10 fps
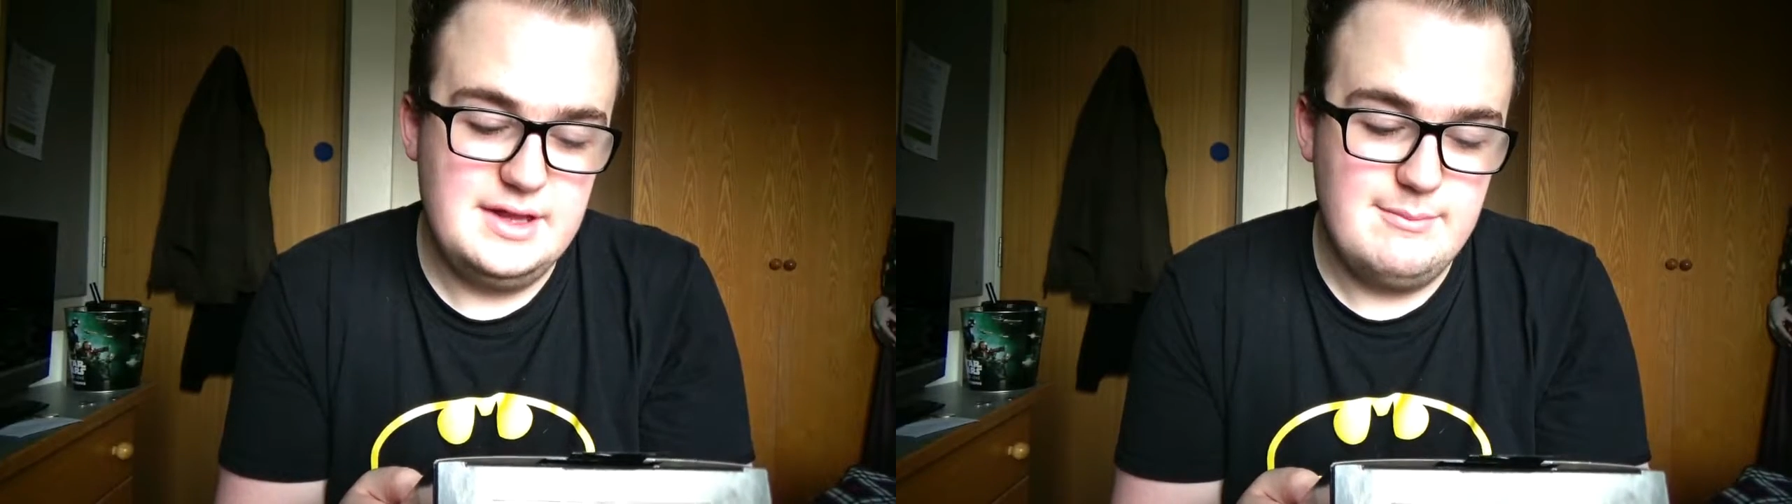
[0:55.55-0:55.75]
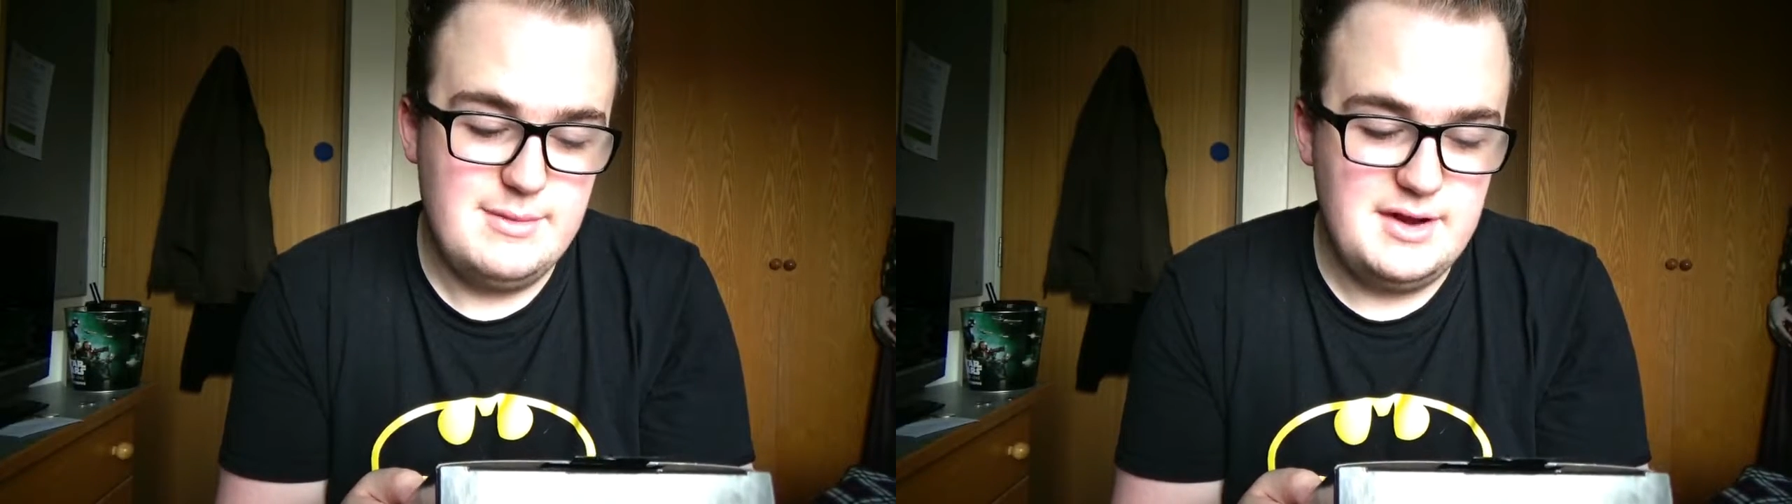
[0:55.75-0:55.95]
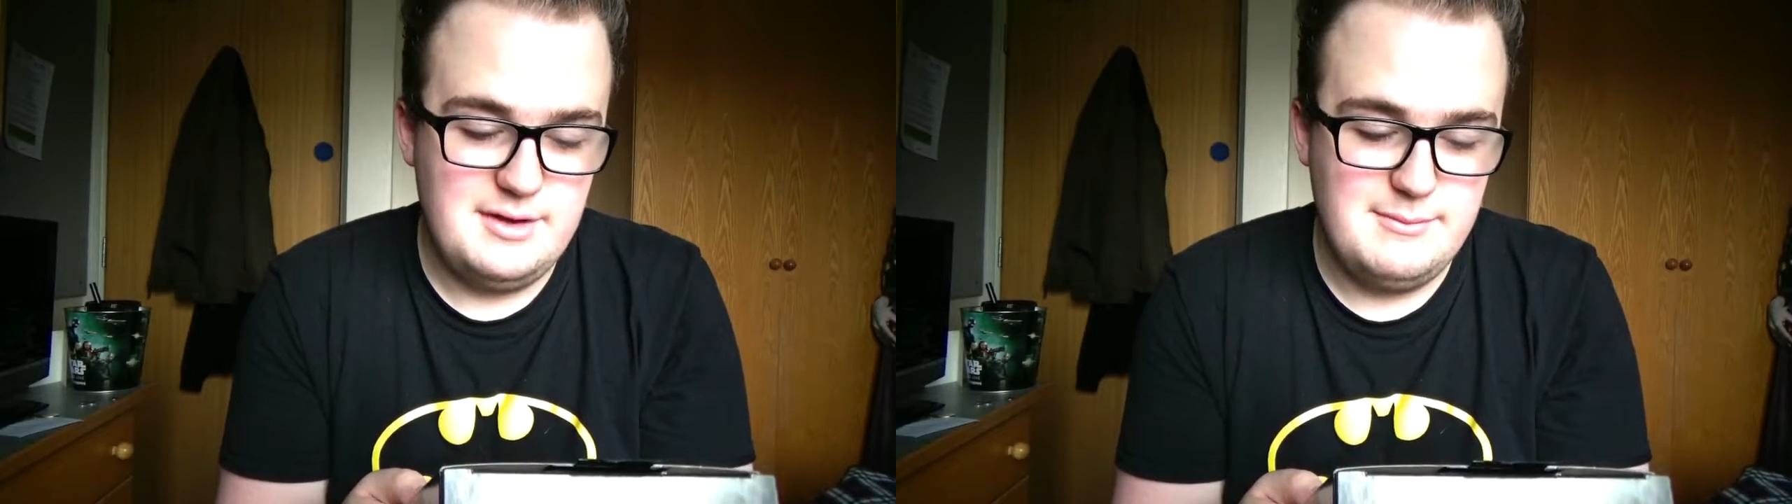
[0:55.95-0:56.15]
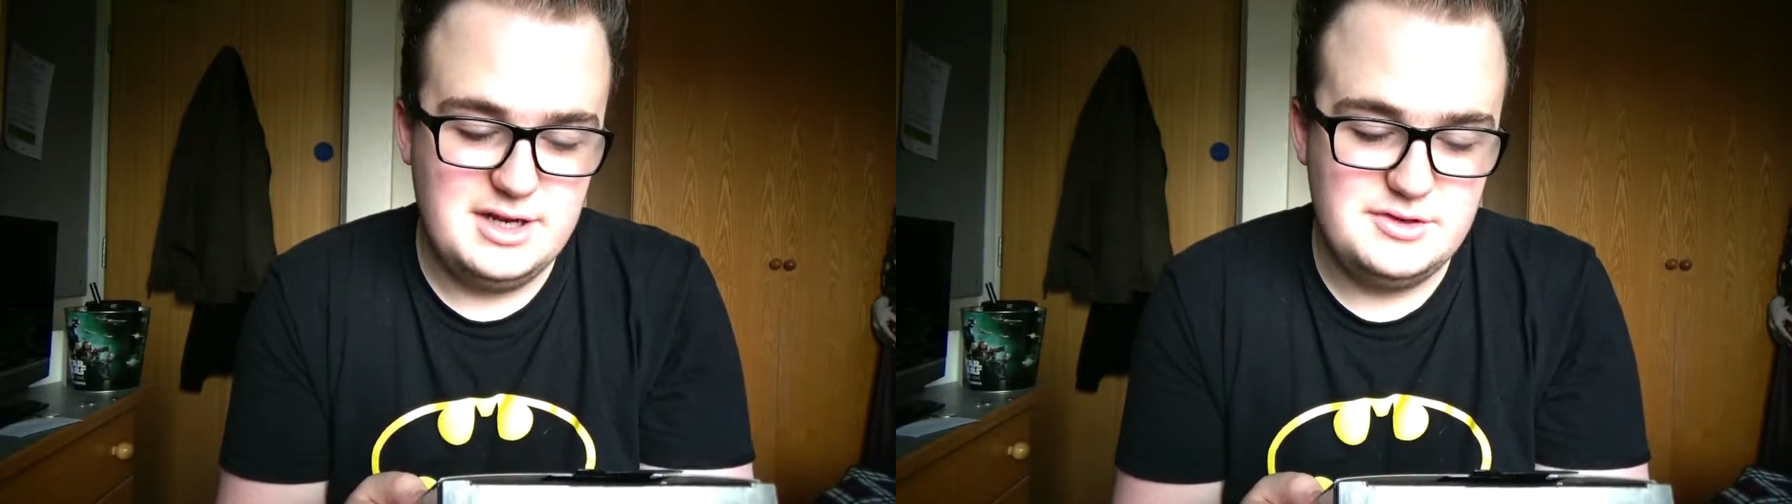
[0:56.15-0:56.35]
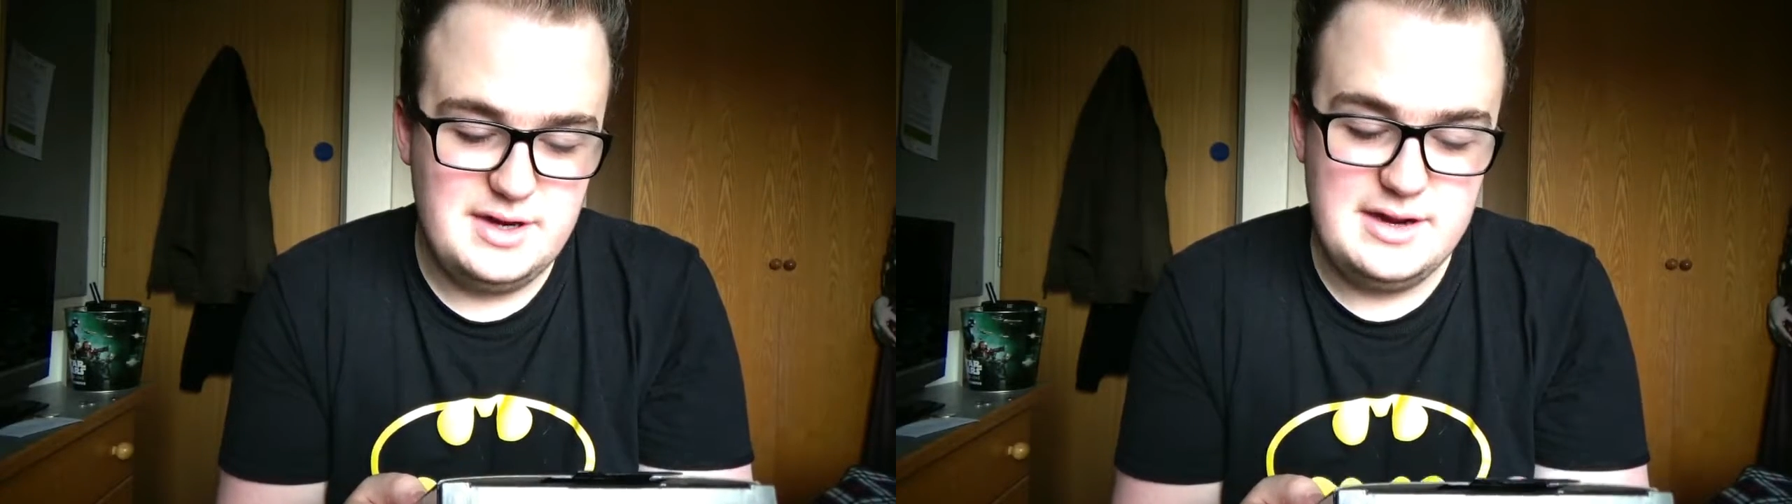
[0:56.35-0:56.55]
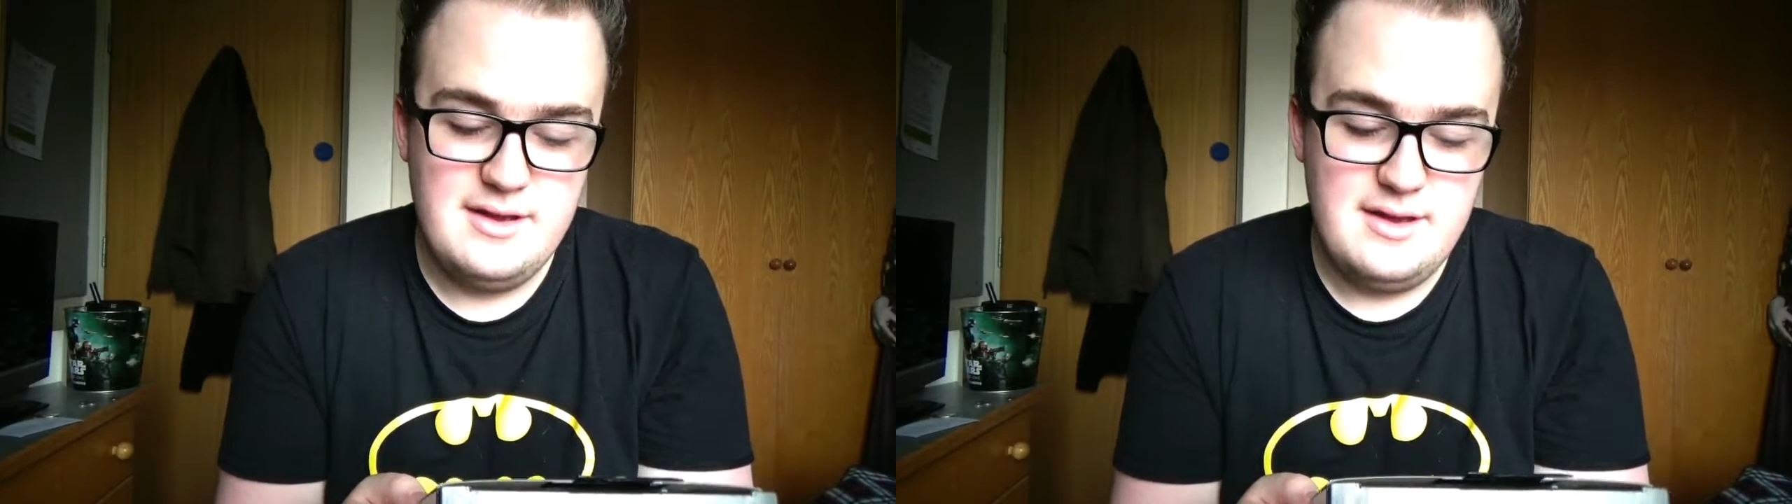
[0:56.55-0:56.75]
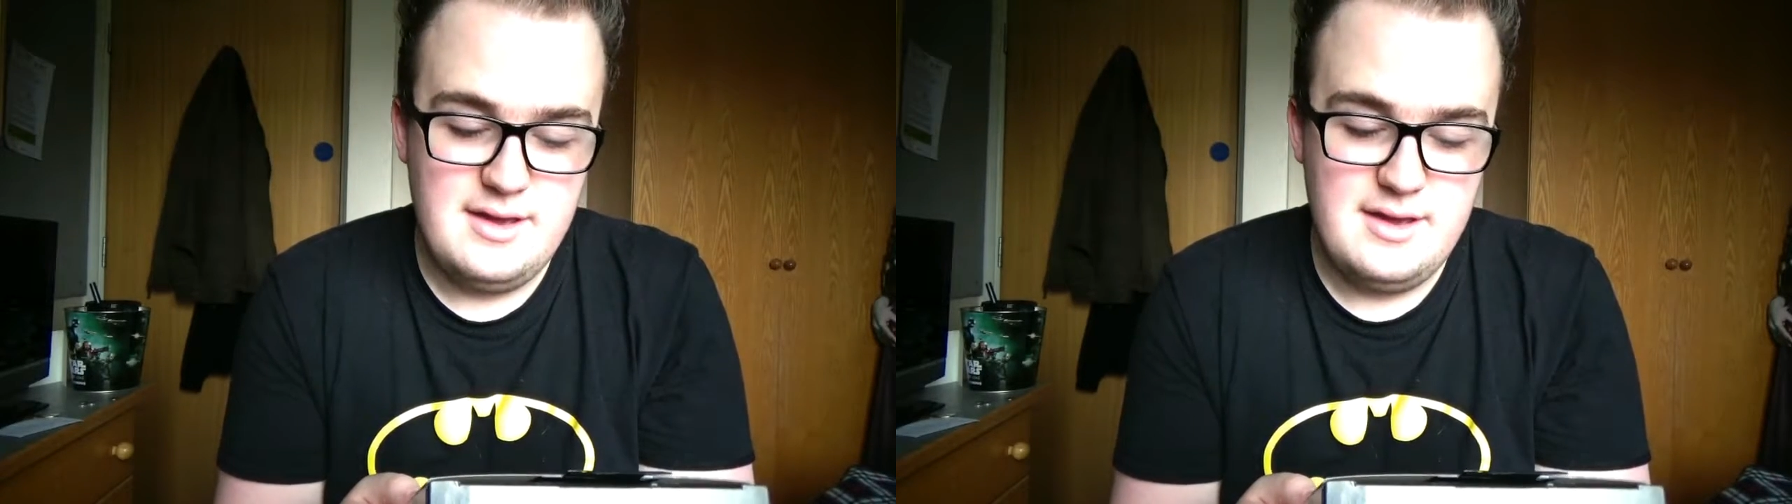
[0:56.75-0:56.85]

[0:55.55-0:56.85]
for the Imperial Military,